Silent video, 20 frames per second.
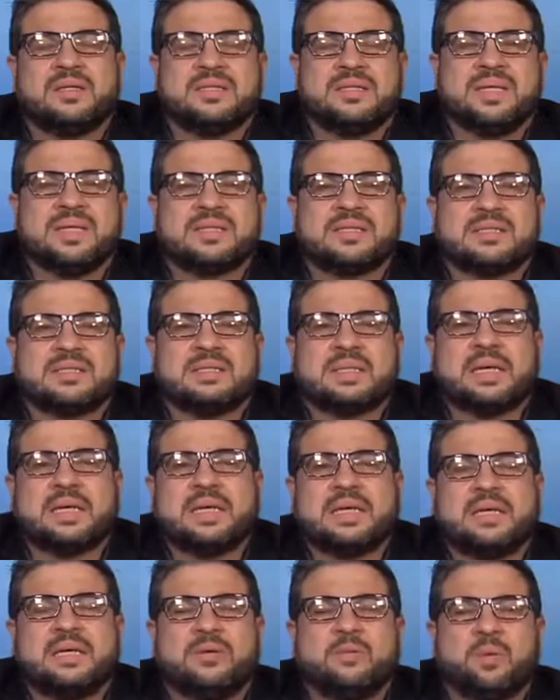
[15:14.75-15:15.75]
Yes.
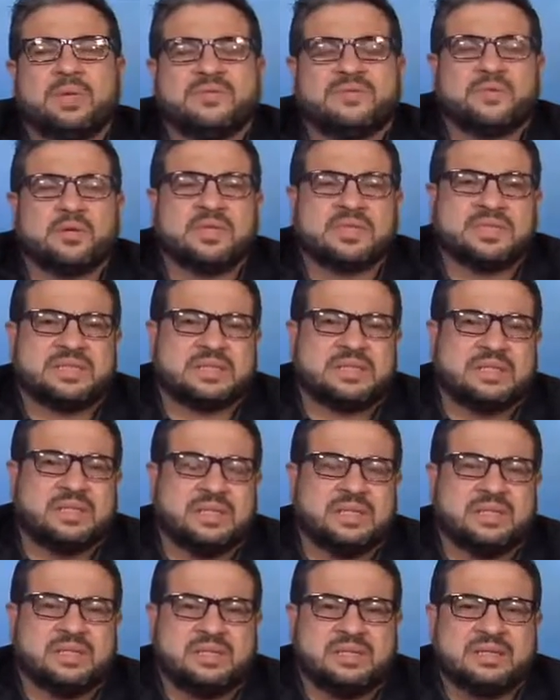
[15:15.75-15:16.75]
Well, first,
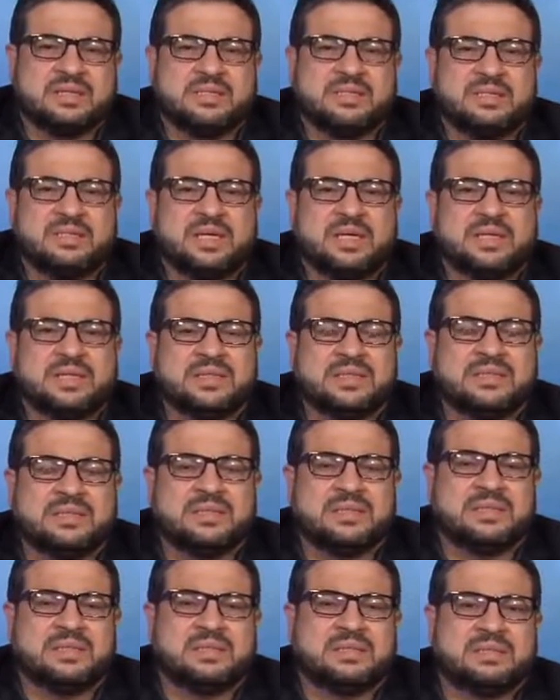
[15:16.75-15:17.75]

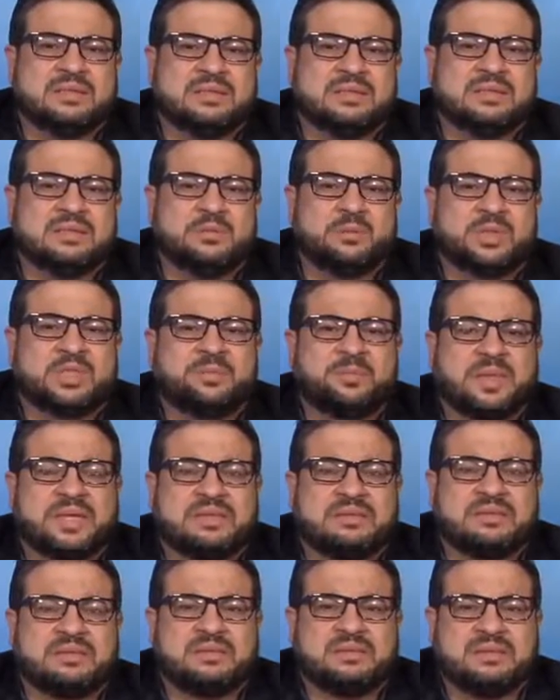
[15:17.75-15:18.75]
I
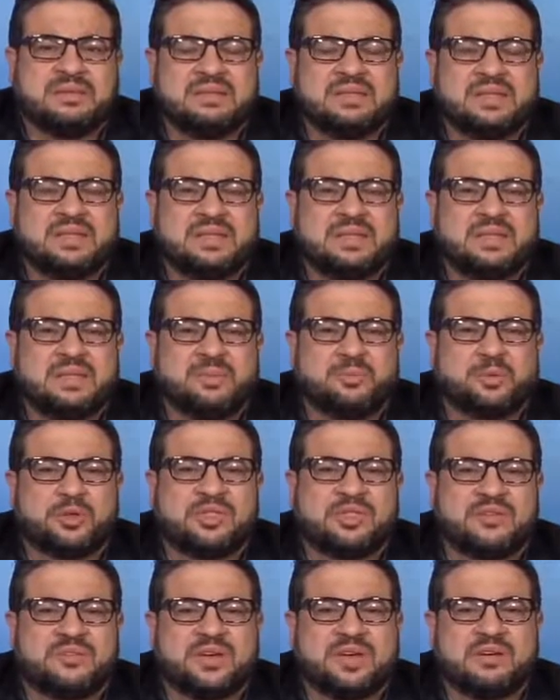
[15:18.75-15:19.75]
respect the
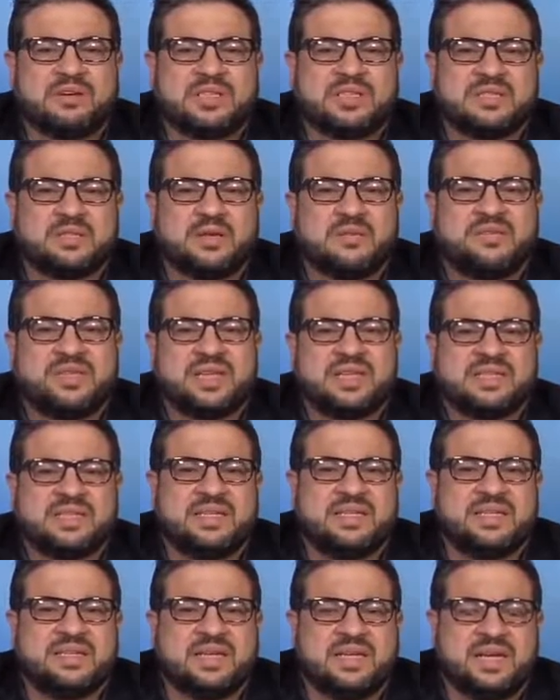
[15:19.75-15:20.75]
perseverance of
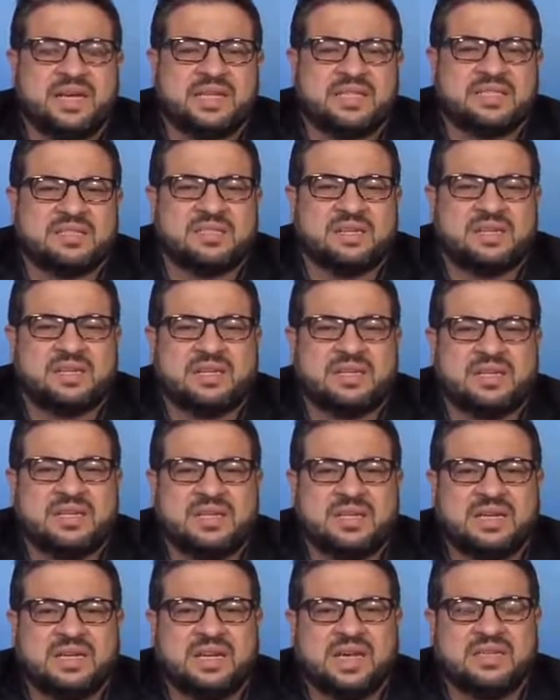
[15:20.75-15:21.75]
Yassin al-Haj Saleh
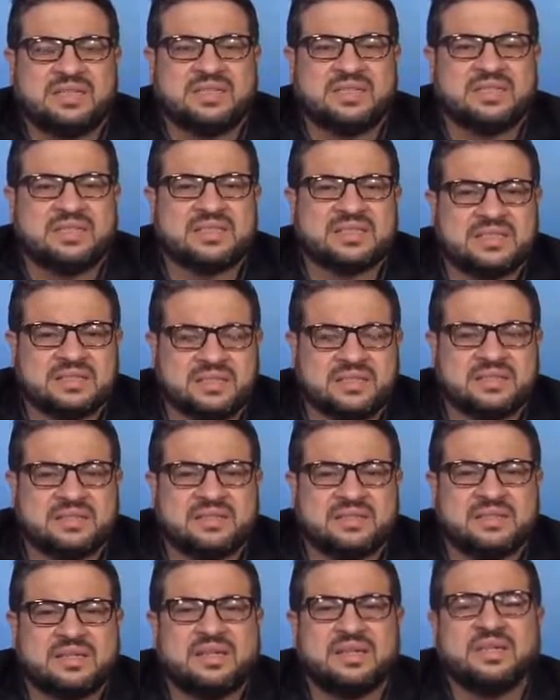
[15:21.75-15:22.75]
as a
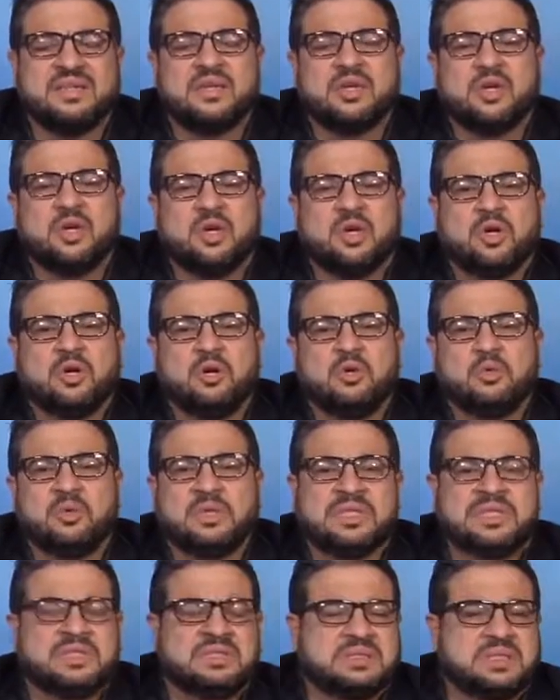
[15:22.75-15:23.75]
dissident who
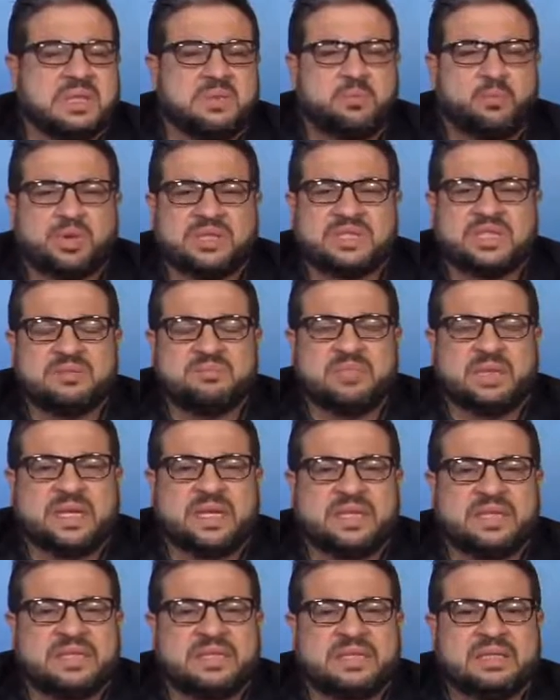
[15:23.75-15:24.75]
was imprisoned
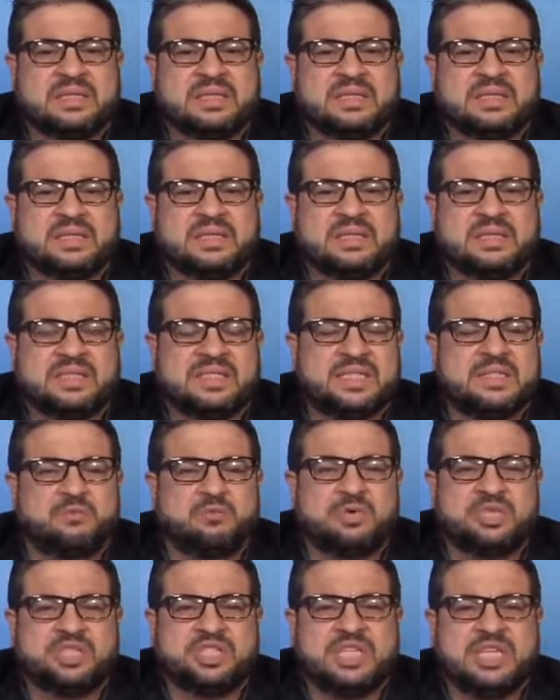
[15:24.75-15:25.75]
by the Syrian
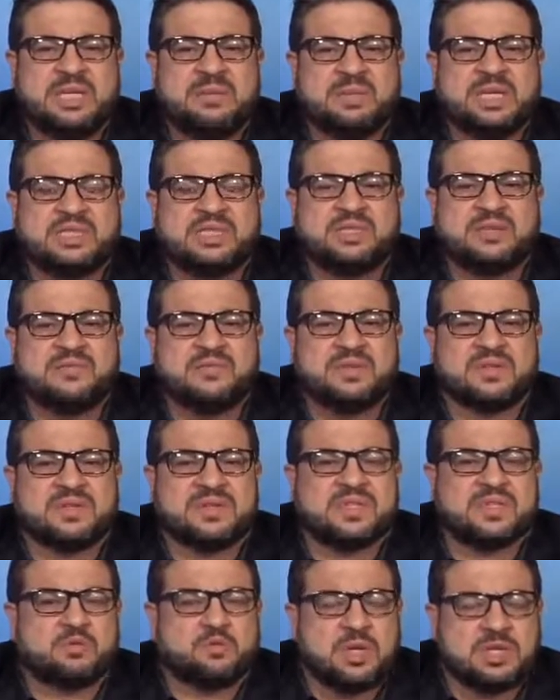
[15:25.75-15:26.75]
regime and suffered
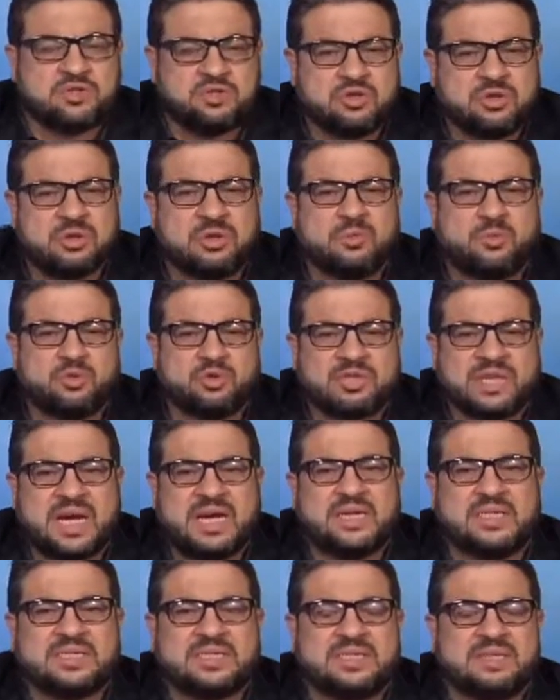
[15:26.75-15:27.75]
the structural
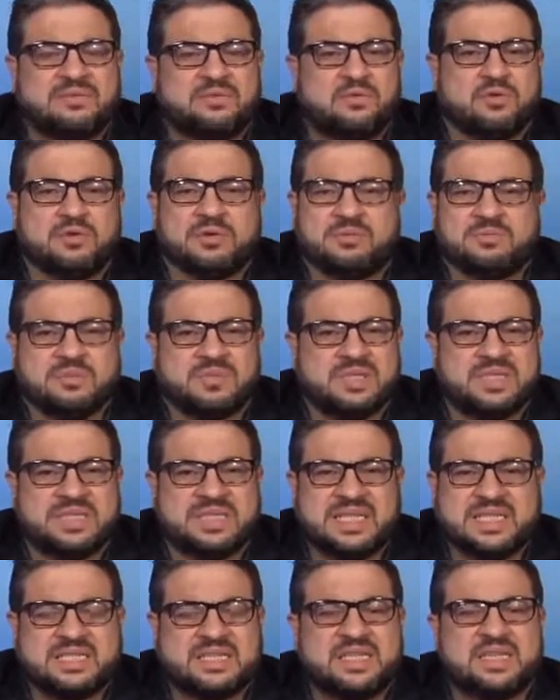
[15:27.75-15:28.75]
brutality for
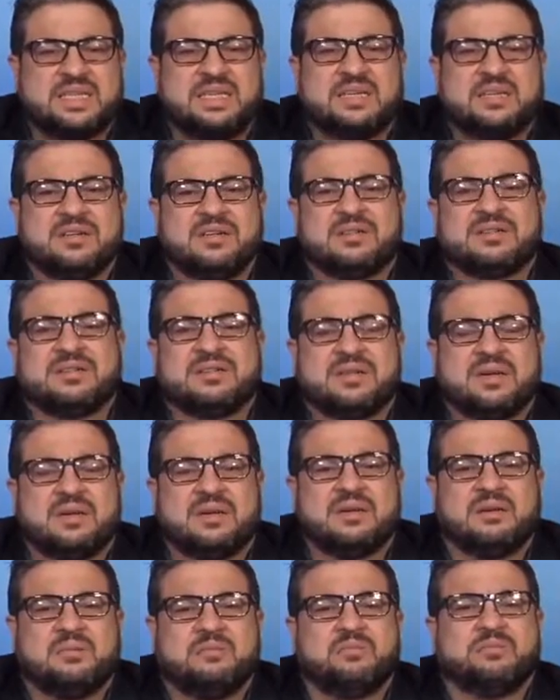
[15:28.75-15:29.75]
16 years
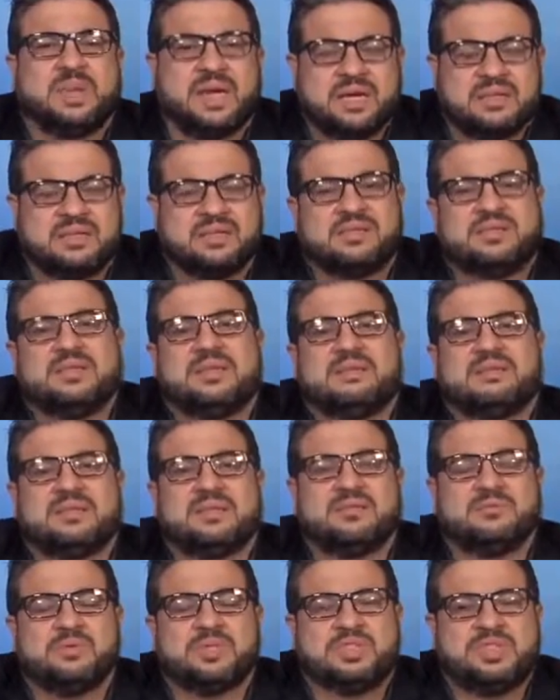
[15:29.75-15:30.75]
by the
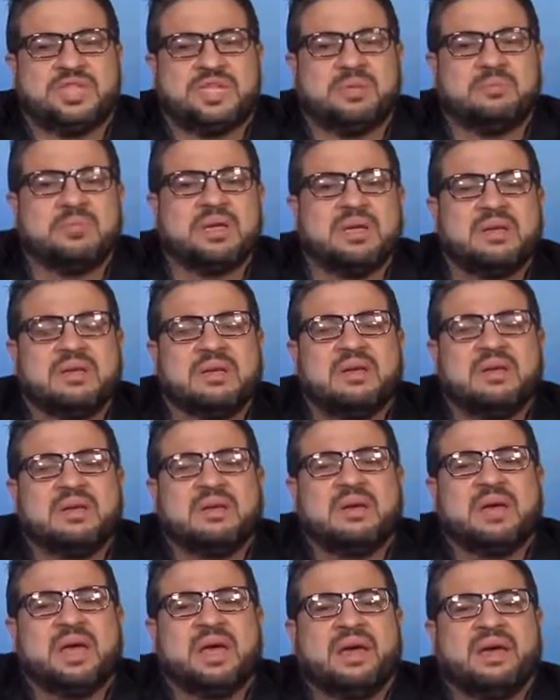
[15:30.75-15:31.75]
Syrian regime.
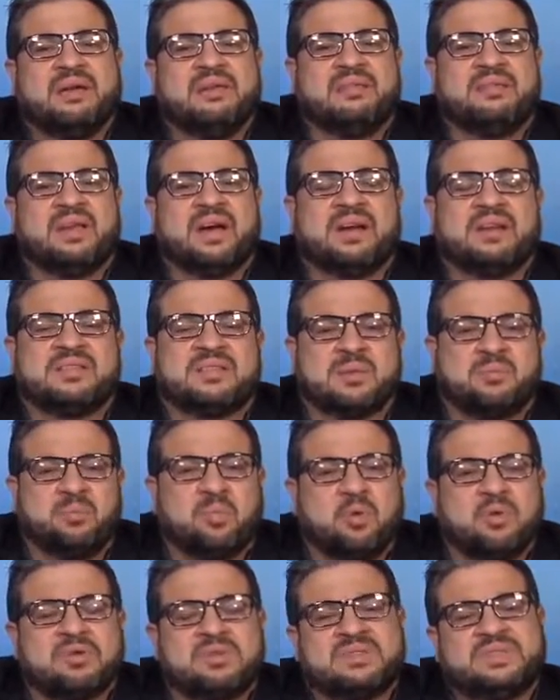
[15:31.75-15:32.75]
And I
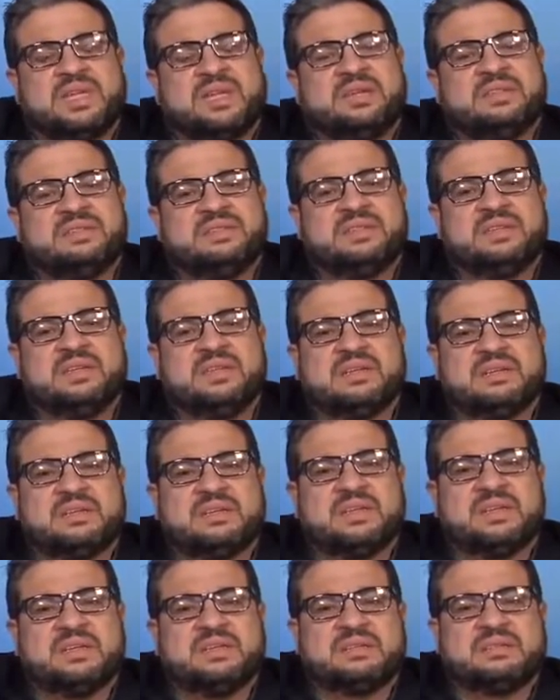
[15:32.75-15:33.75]
support the idea
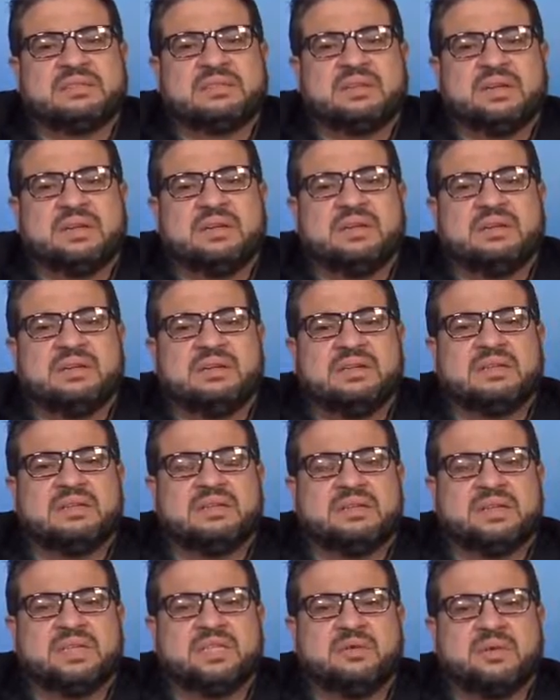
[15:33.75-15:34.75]
that
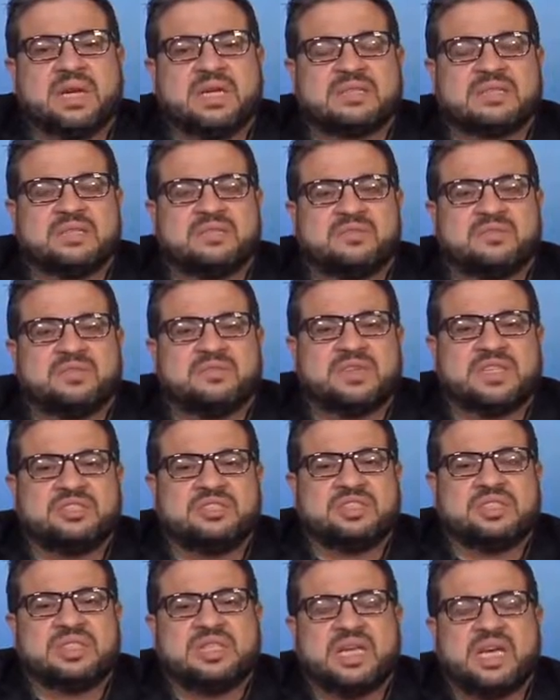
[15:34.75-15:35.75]
the U.S.
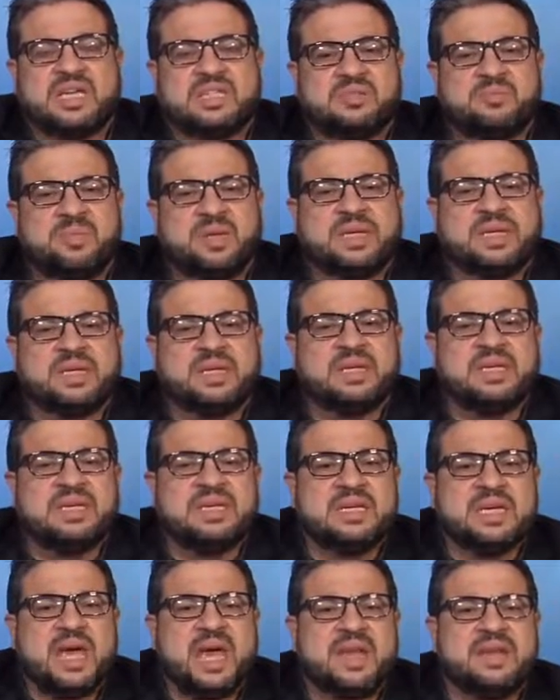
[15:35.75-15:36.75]
intervention has been
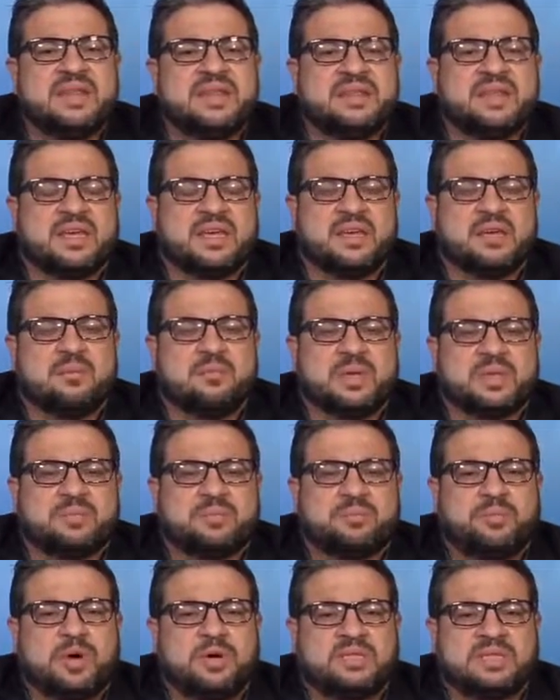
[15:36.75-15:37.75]
anything but
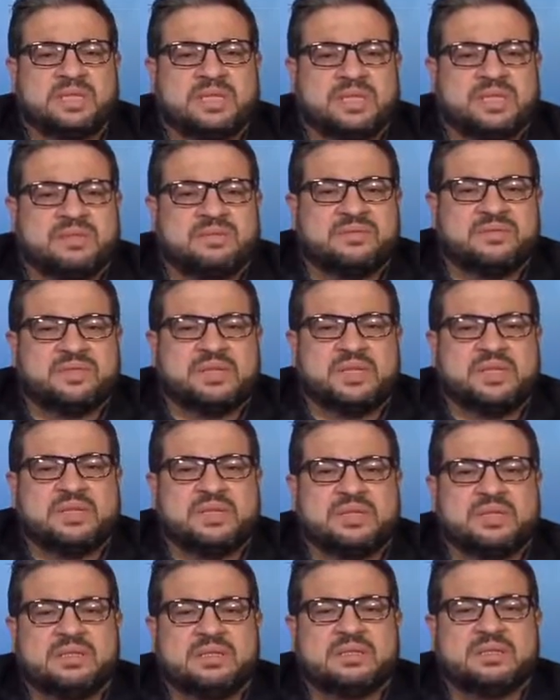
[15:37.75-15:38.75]
positive
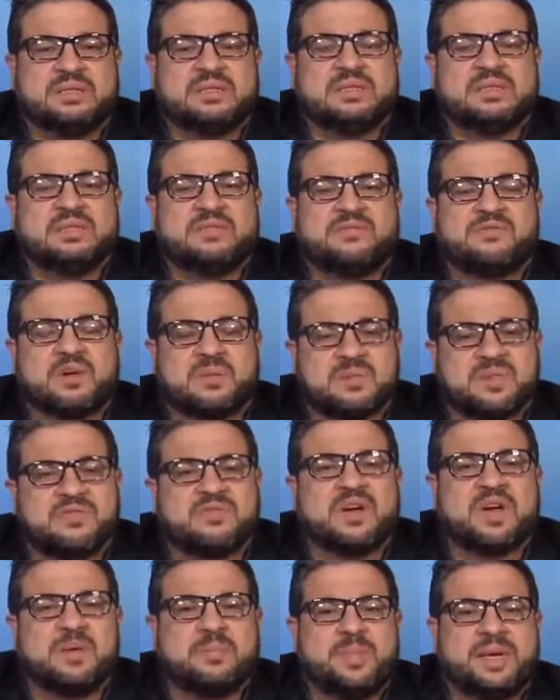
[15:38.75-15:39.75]
from the
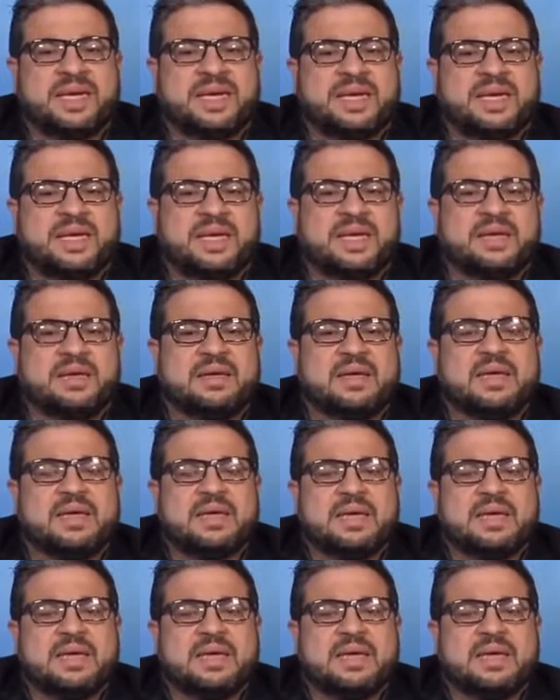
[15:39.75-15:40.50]
very beginning.